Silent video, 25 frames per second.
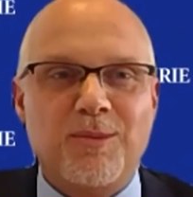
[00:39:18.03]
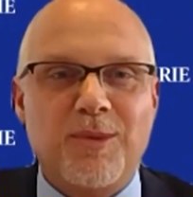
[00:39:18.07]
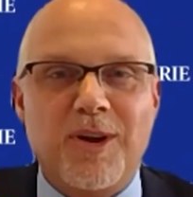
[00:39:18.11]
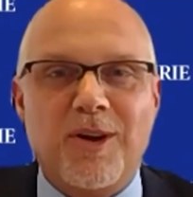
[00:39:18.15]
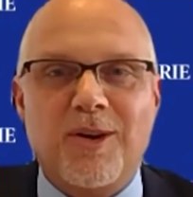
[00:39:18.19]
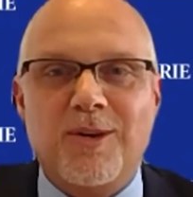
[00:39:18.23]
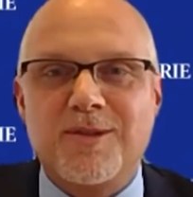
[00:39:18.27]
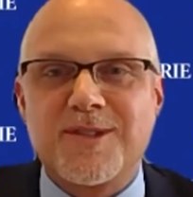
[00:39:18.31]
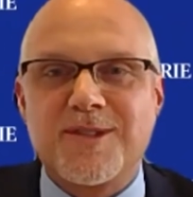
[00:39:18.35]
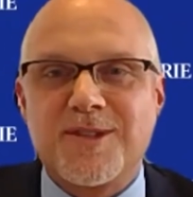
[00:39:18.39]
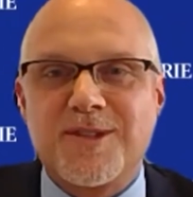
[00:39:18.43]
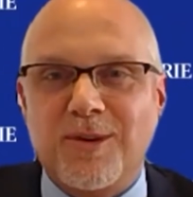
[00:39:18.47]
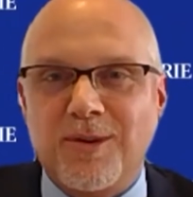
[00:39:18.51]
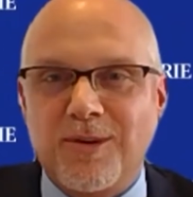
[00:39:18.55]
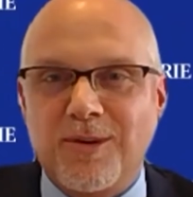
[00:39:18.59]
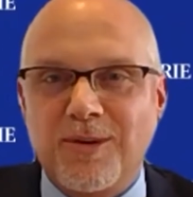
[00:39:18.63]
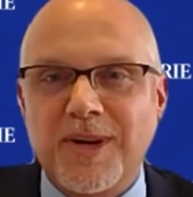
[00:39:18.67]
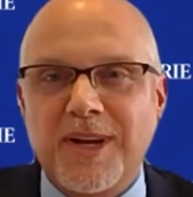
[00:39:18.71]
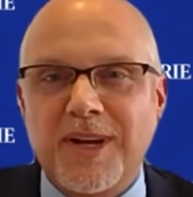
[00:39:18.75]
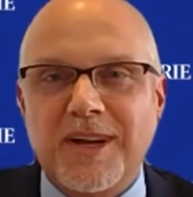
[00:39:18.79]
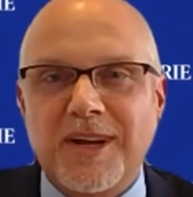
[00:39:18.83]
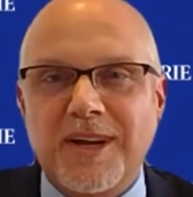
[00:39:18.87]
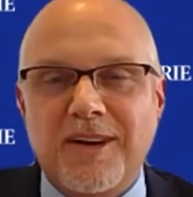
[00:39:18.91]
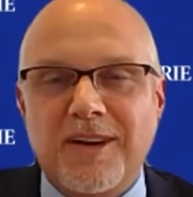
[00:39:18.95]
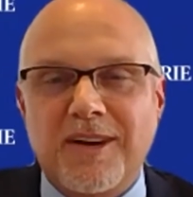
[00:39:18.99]
but
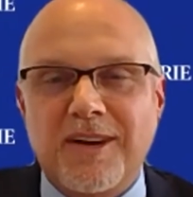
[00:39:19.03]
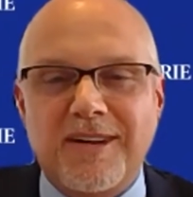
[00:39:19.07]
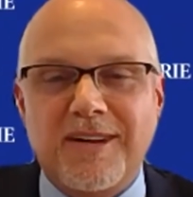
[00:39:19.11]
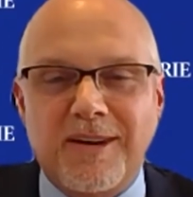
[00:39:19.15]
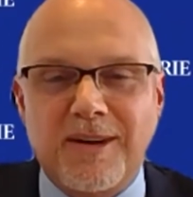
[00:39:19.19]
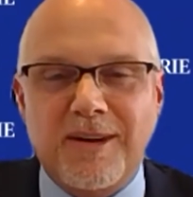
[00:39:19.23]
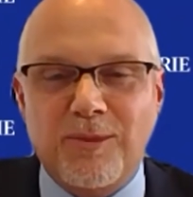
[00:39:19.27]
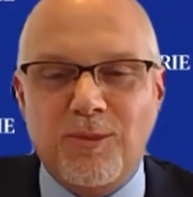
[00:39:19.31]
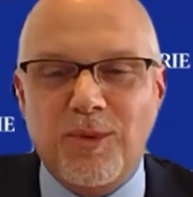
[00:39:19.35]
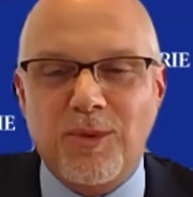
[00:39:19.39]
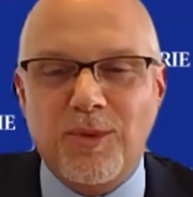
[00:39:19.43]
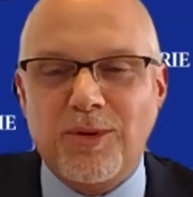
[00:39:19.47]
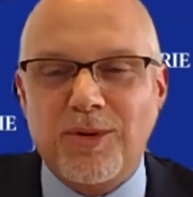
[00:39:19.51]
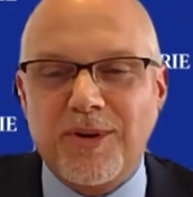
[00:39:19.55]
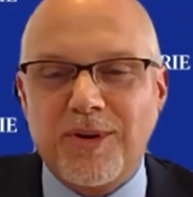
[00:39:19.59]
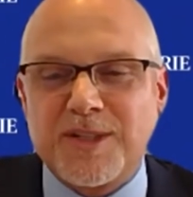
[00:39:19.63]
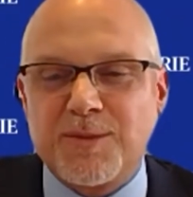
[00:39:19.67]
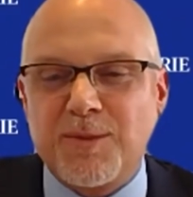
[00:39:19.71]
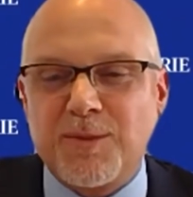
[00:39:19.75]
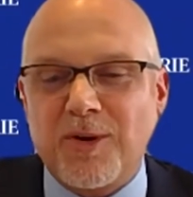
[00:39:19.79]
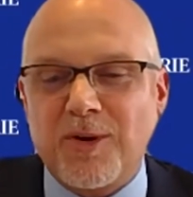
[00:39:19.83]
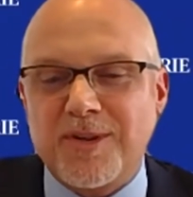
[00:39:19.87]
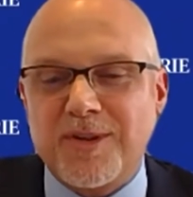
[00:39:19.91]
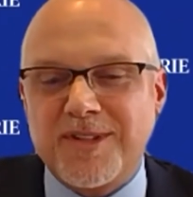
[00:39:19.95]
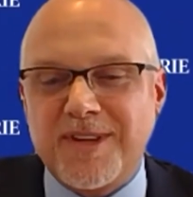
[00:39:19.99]
also we're
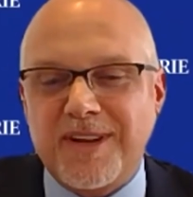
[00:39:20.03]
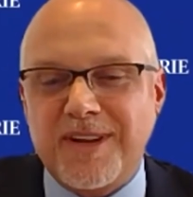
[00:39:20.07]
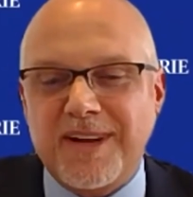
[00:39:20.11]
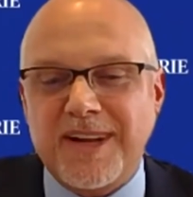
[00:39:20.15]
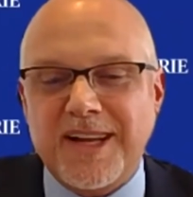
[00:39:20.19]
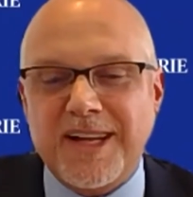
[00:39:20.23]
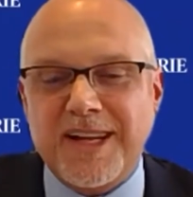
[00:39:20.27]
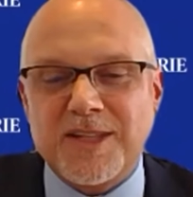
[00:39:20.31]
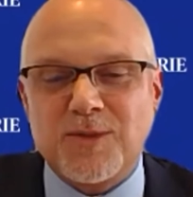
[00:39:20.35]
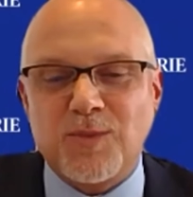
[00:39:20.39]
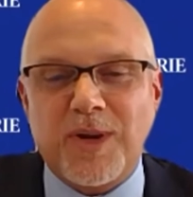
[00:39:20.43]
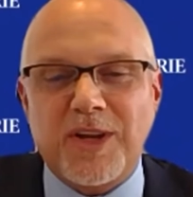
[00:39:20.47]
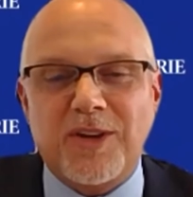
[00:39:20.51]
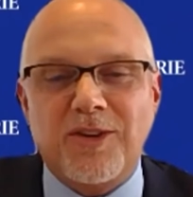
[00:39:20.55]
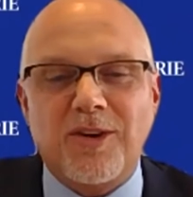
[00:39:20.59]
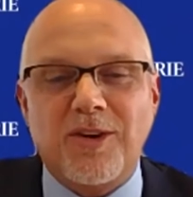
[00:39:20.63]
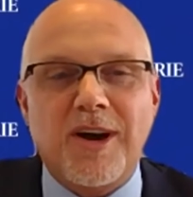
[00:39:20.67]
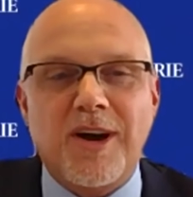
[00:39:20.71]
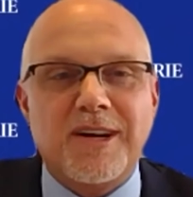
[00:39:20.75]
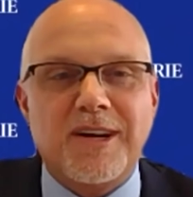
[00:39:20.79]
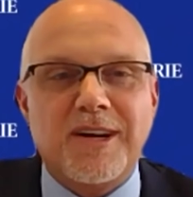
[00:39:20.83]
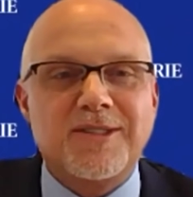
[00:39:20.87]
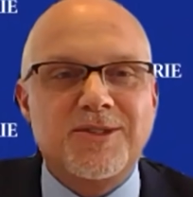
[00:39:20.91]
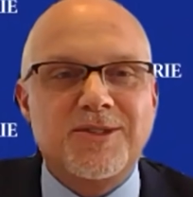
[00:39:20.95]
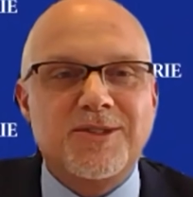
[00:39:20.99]
experiencing it as we
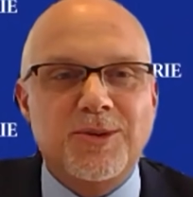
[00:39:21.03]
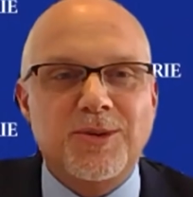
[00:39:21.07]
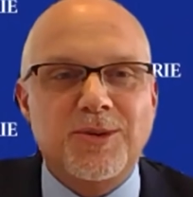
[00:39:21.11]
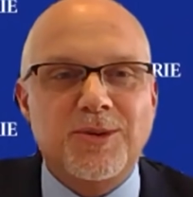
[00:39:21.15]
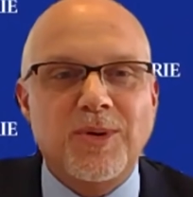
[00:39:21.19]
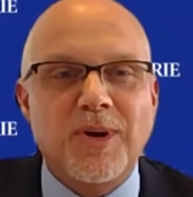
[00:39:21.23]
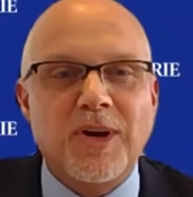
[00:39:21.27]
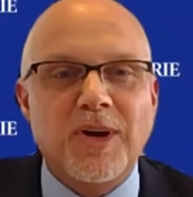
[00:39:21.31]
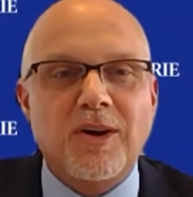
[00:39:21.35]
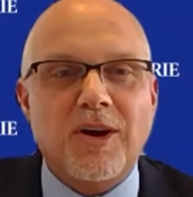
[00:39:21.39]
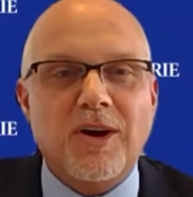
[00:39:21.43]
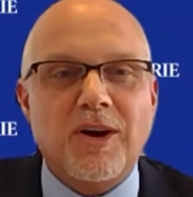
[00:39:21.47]
talk to